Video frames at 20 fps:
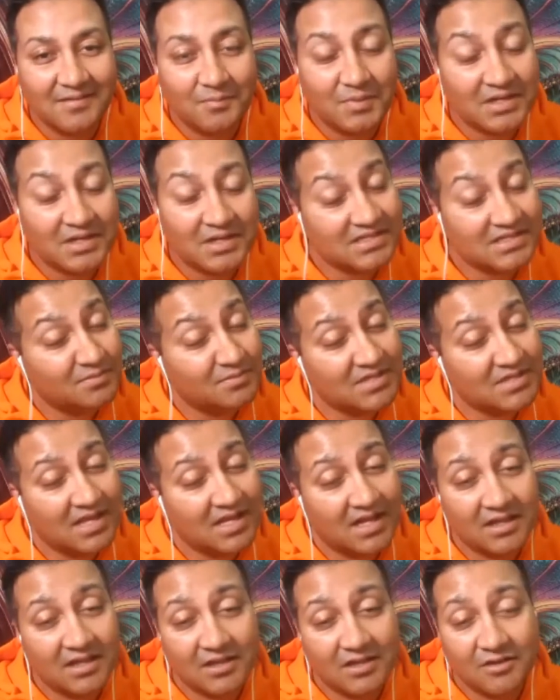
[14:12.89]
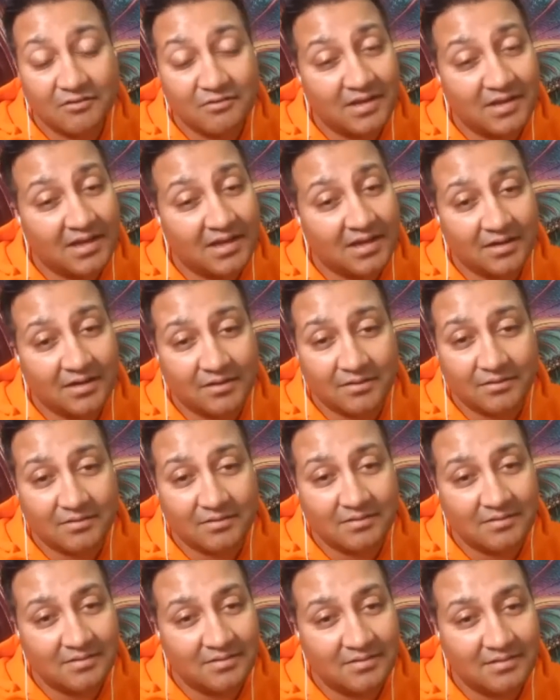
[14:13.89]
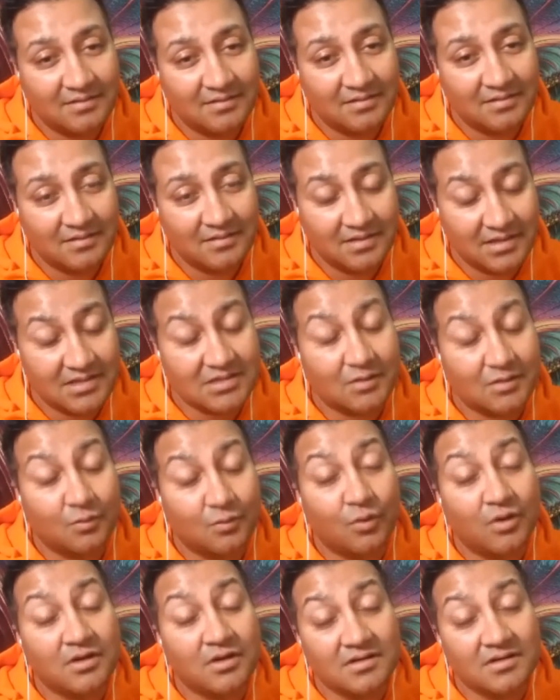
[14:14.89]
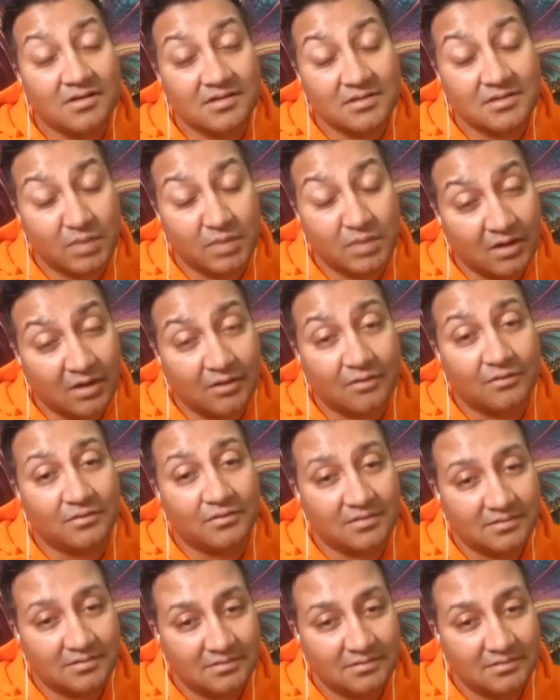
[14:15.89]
Because I'm telling you now, it's a wonder to behold.